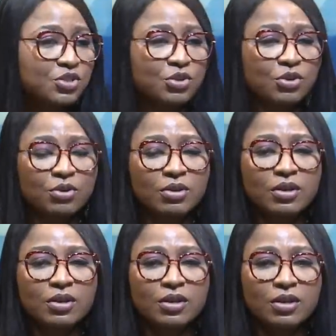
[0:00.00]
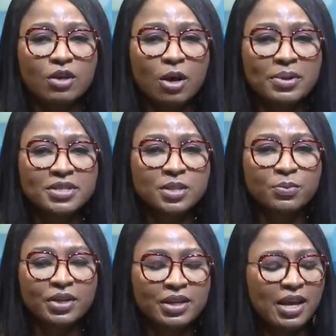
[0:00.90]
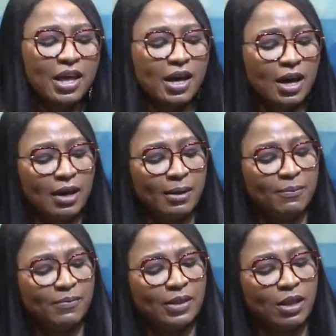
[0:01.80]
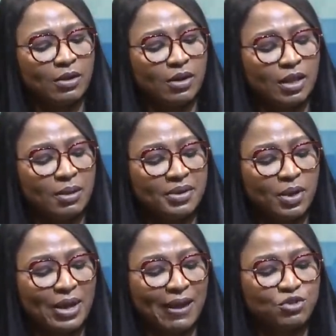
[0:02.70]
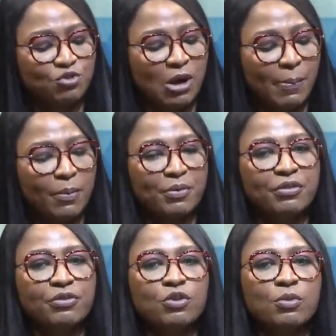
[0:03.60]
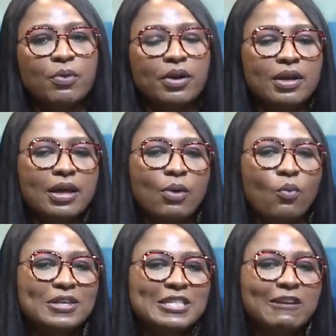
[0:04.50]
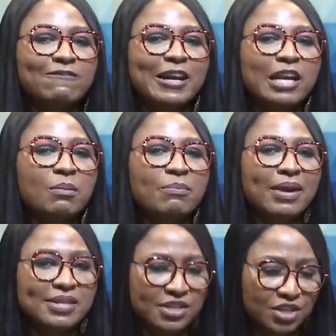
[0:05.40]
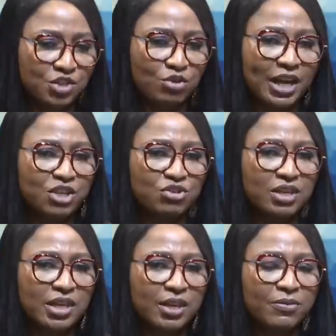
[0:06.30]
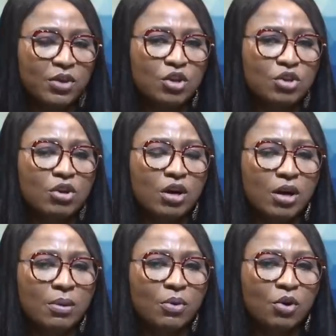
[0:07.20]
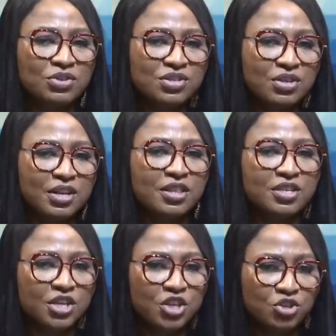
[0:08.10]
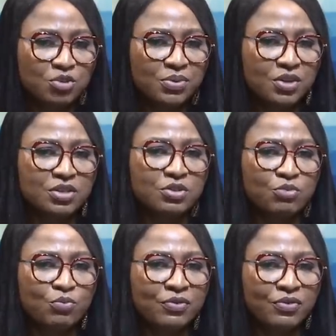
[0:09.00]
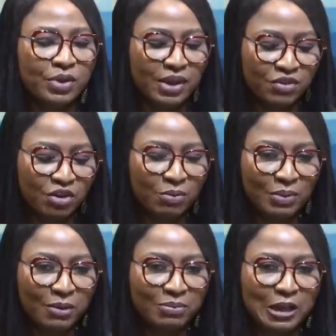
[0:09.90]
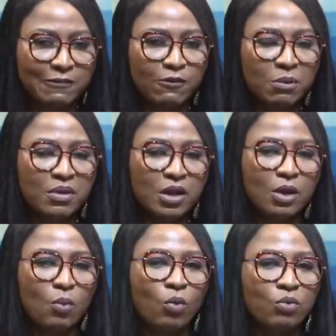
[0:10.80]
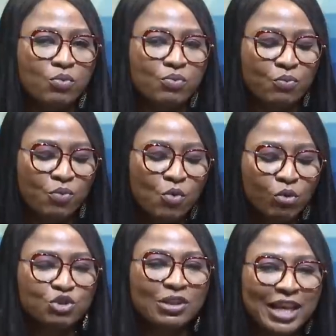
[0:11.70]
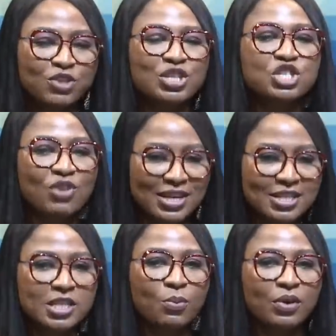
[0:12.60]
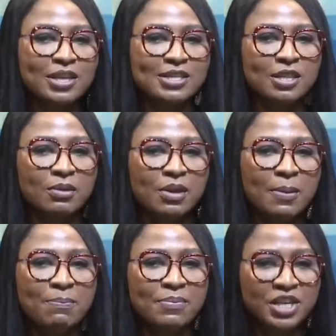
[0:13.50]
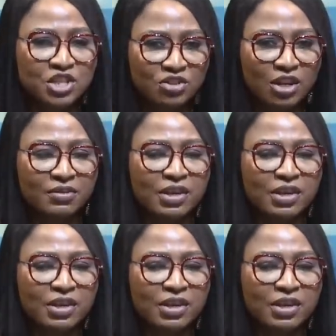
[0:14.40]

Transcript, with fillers: your comments this morning. Um, Olamide, we have to wrap up with you, but what's that final message you'd like to give um, concerning this issue? Because we are giving you our, our platform. who would you like to address this morning? Is it the Minister of